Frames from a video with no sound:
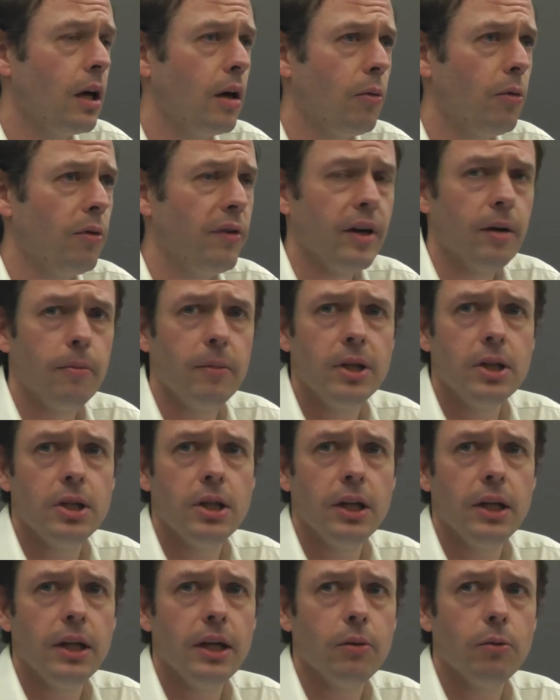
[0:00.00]
without
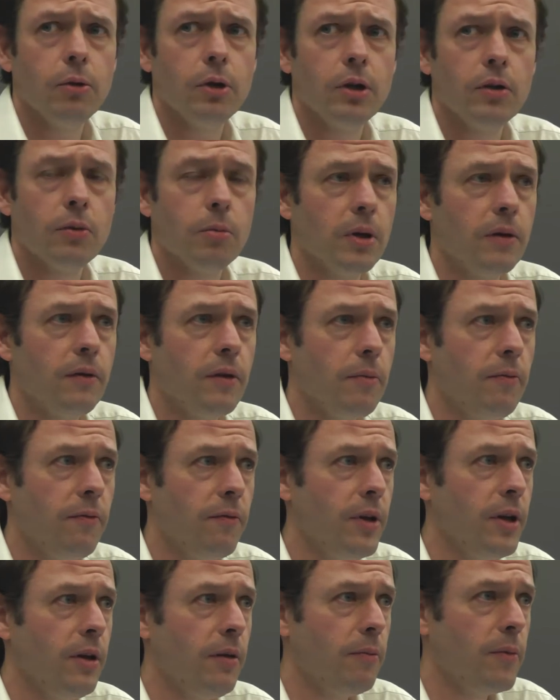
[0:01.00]
mentioning networks, but the
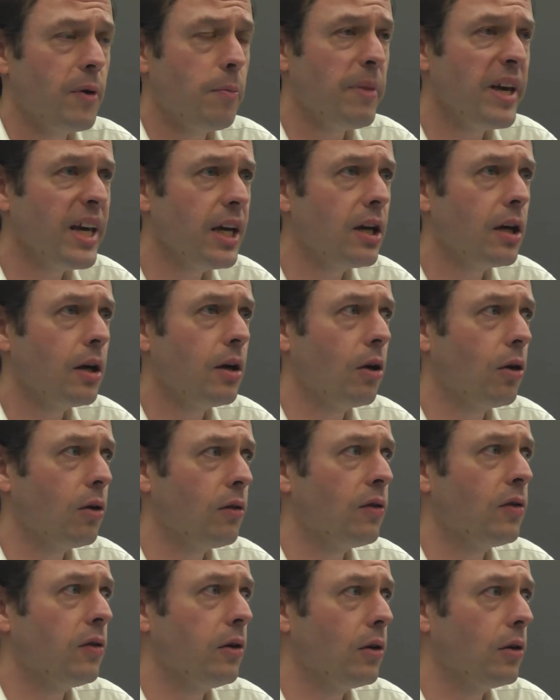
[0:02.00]
big
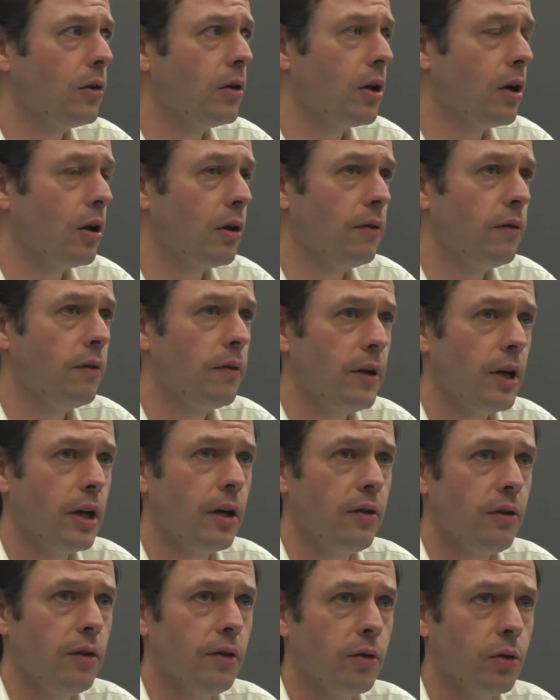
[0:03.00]
onslaught on the
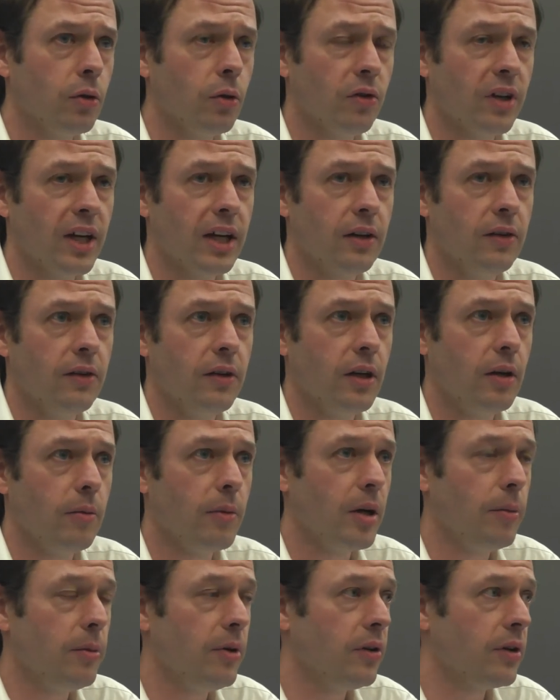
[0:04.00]
idea of causality at the
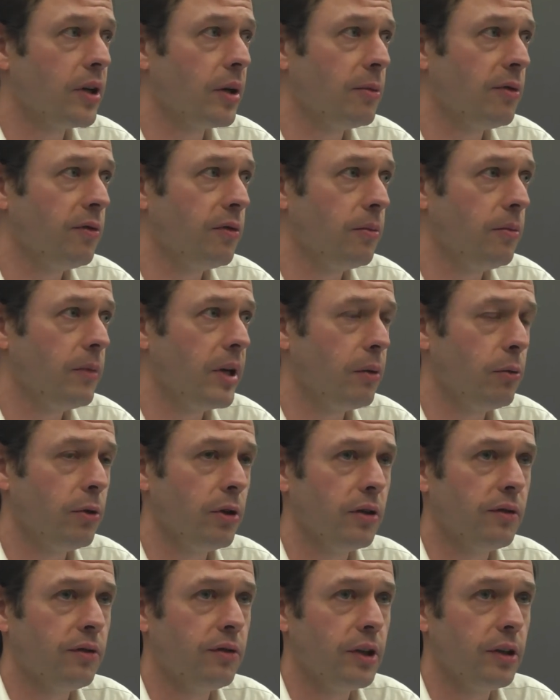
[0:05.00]
moment is coming from
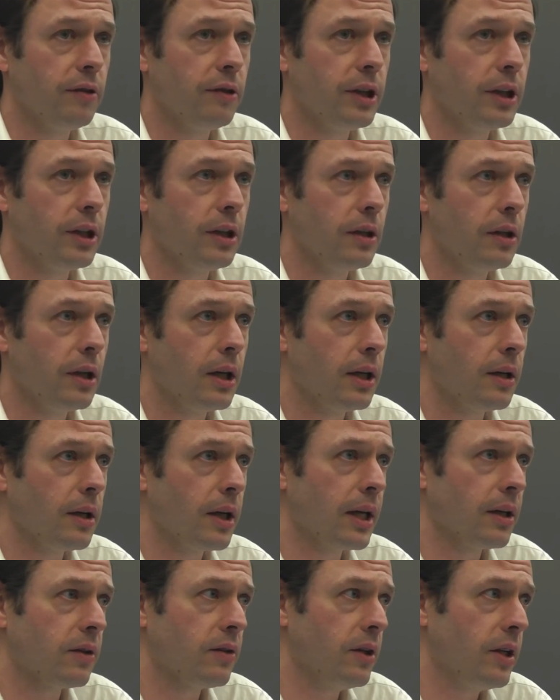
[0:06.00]
network theory and
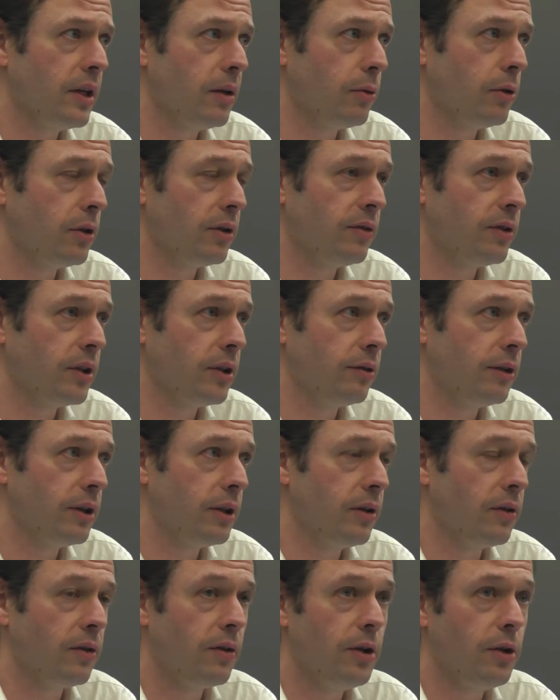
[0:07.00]
active network theory,
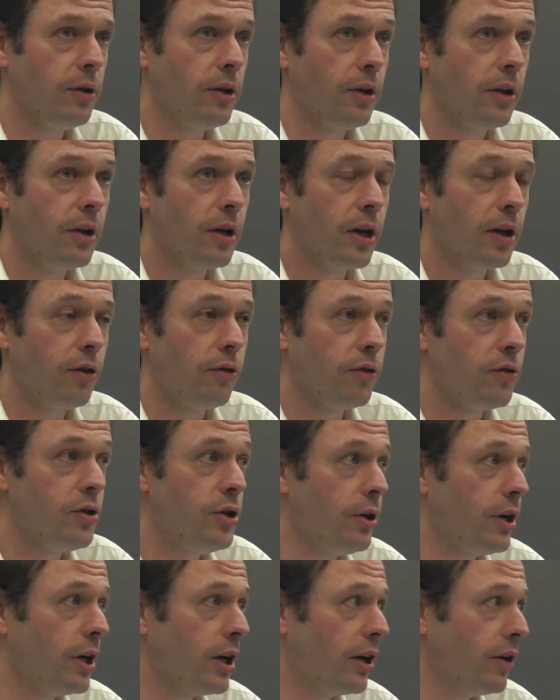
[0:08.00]
and under its
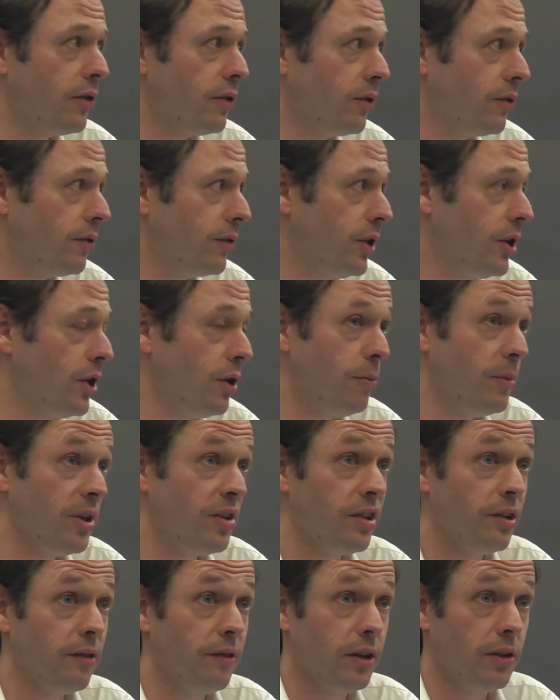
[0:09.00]
new guise of the new
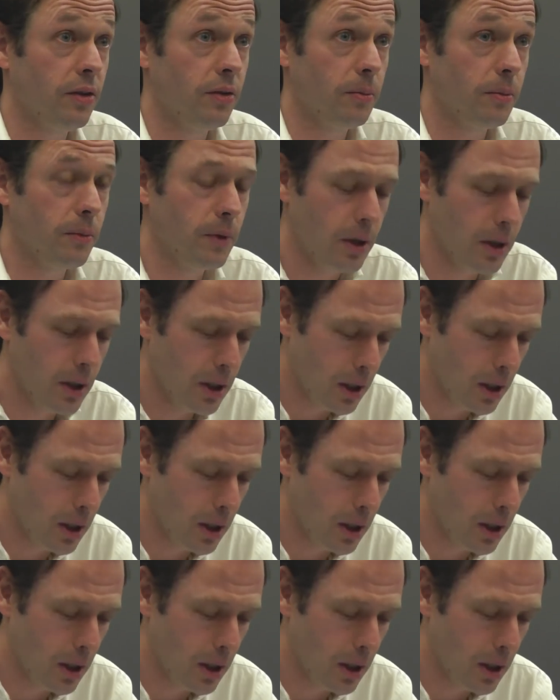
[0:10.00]
materialism.